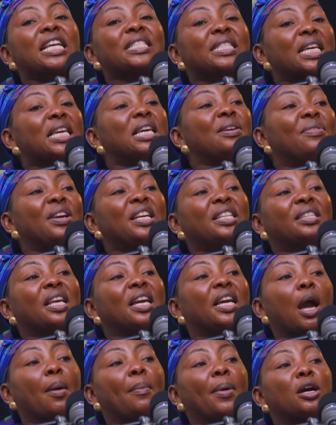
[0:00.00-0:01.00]
doesn't even
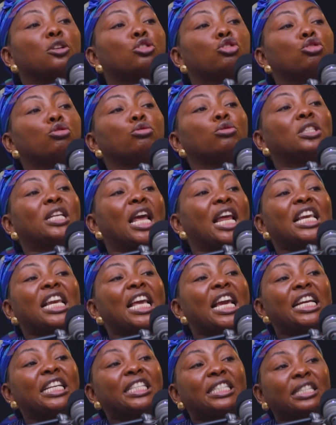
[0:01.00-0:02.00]
think about you, the
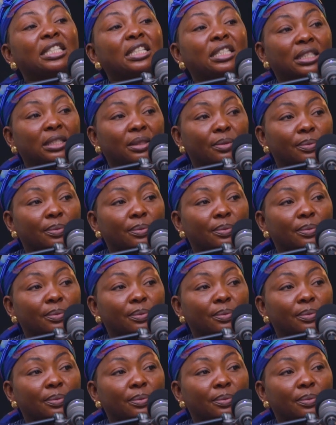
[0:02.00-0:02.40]
lady.